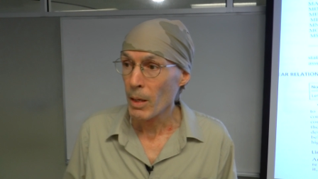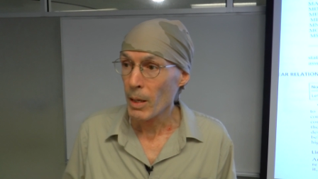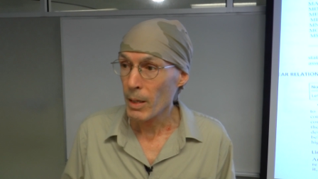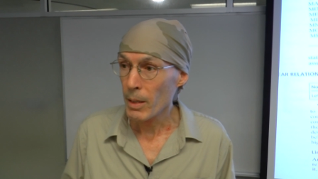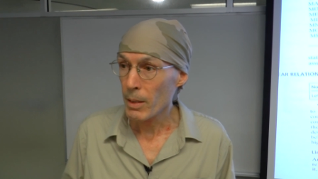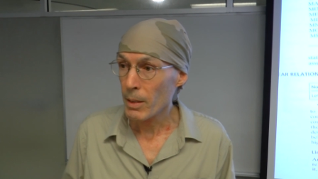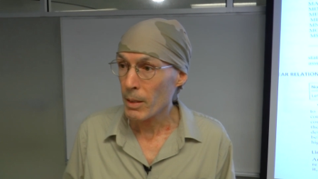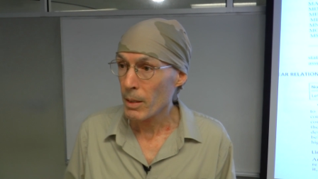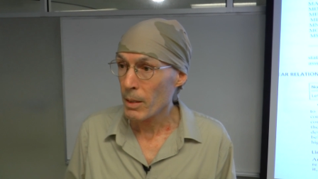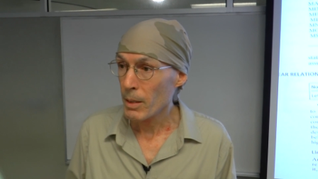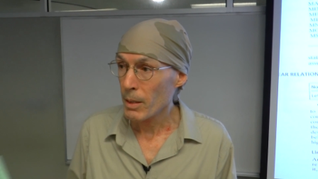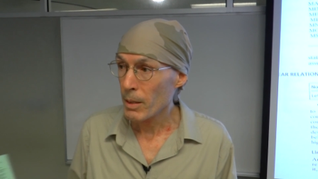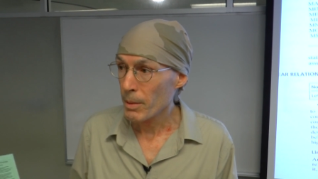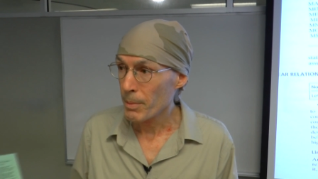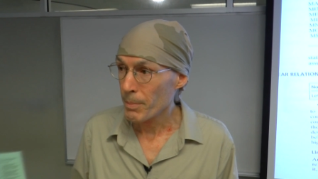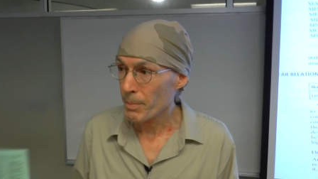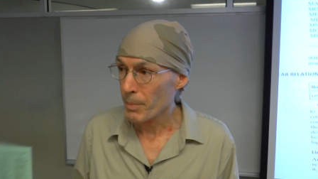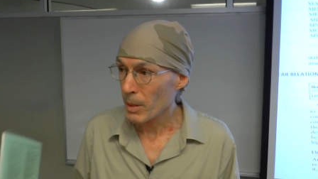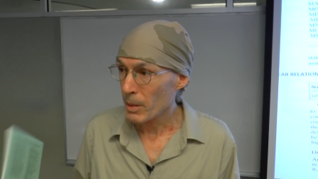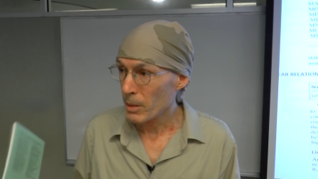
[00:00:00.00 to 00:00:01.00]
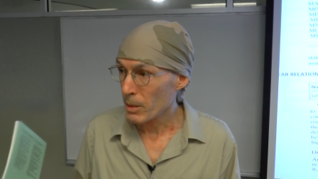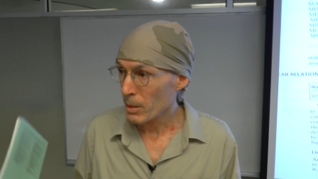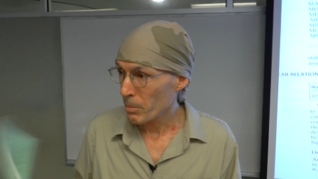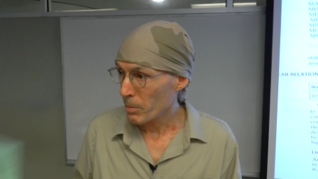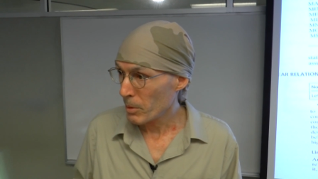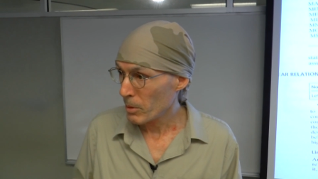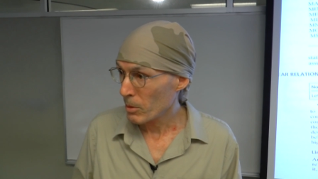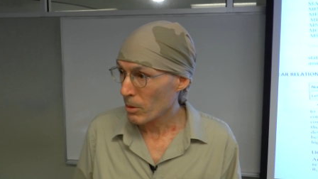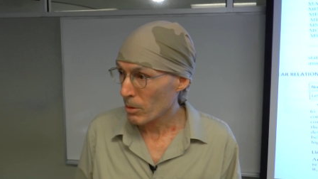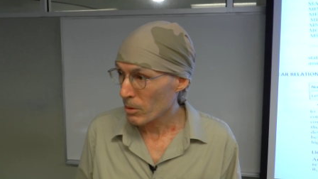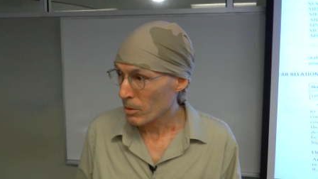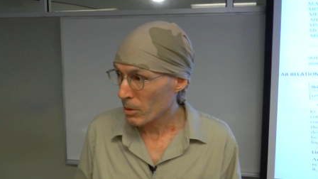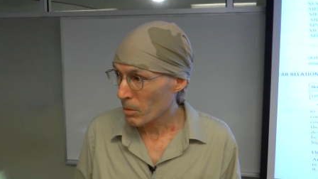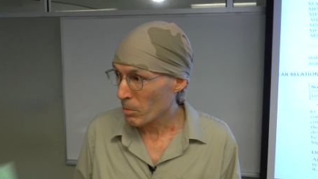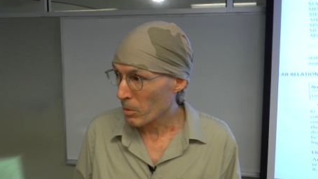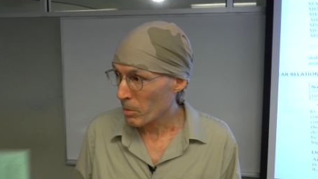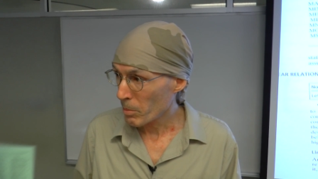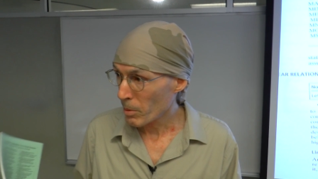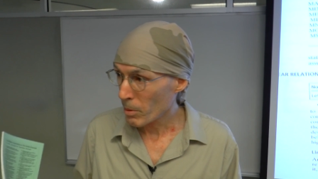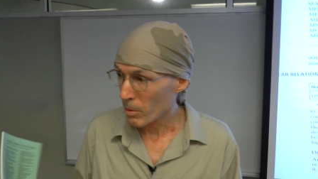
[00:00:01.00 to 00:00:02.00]
at the ICPSR
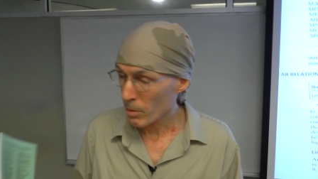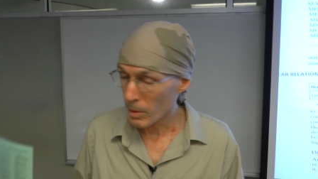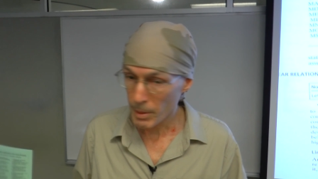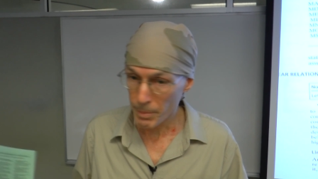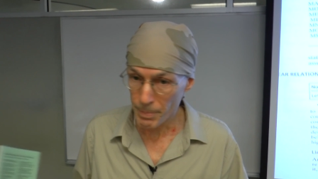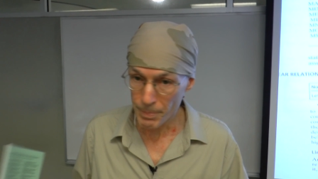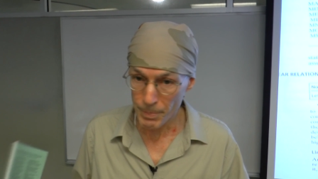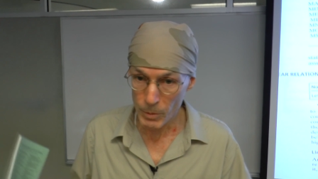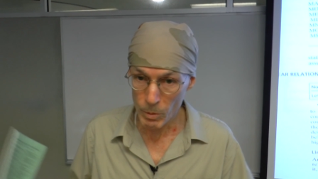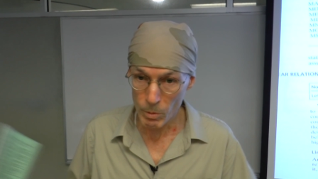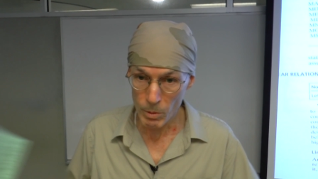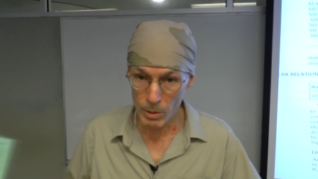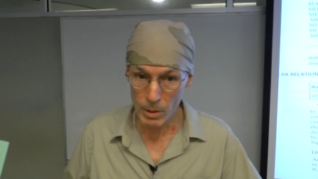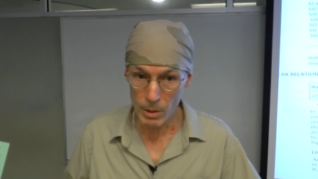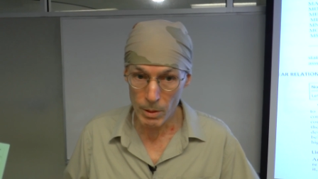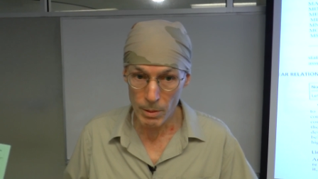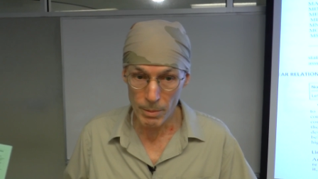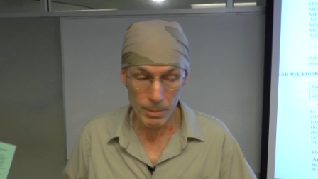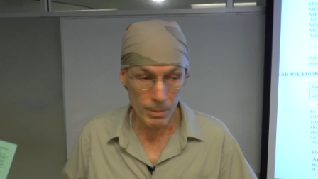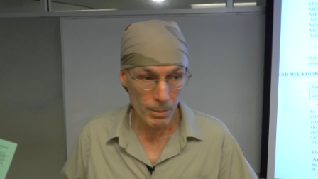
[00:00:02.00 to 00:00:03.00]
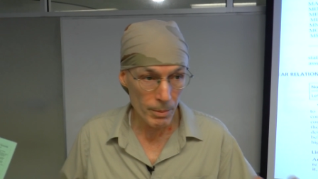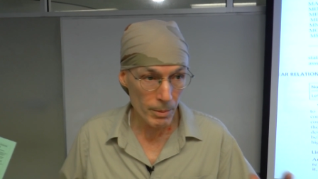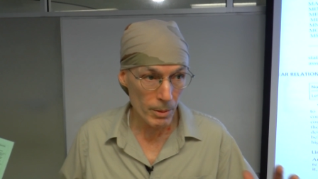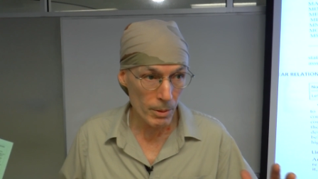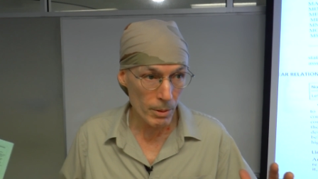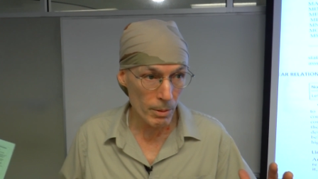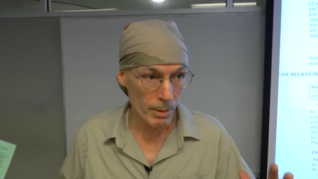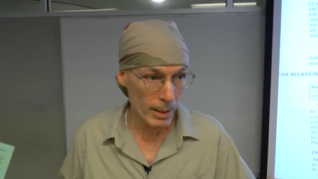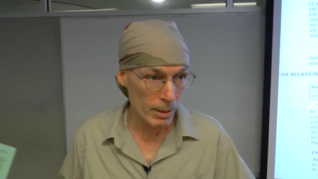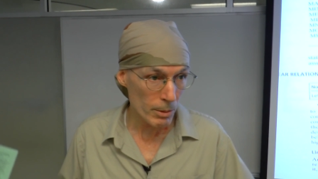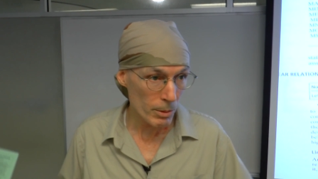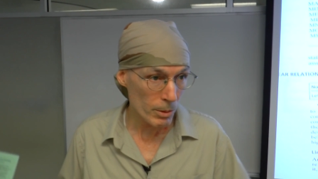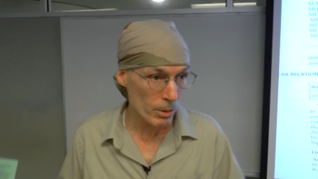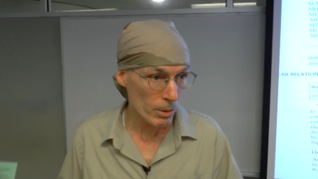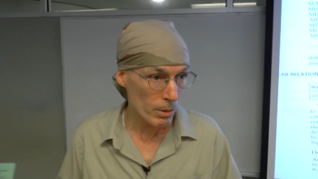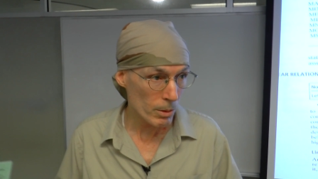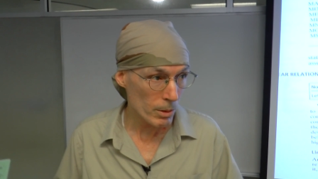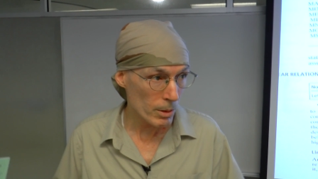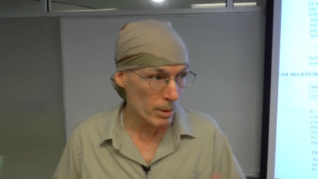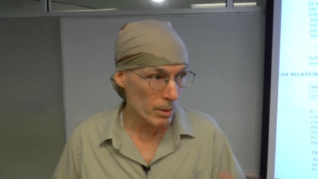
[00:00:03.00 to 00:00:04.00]
summer program, where graduate
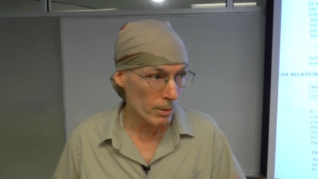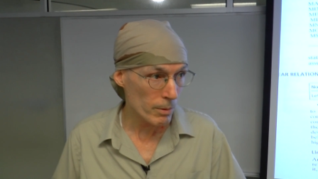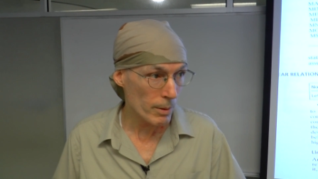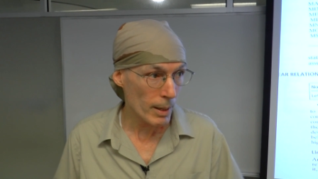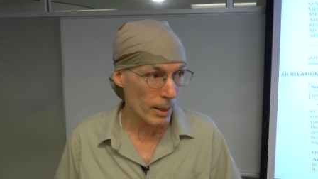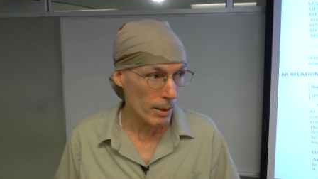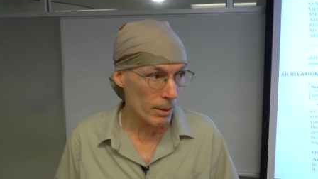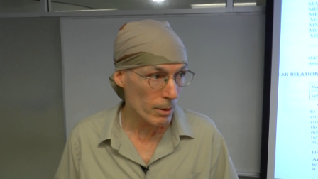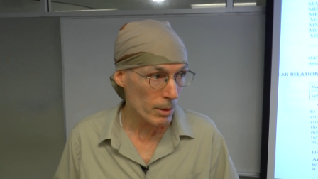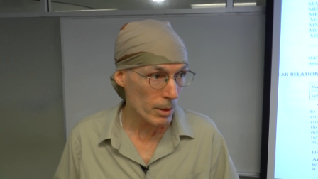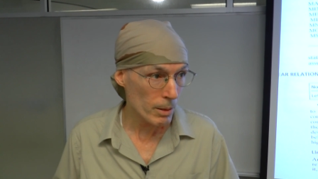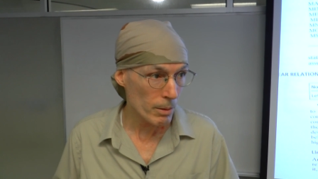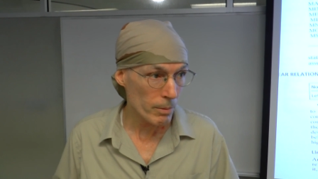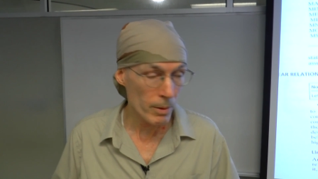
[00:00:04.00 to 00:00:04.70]
students and faculty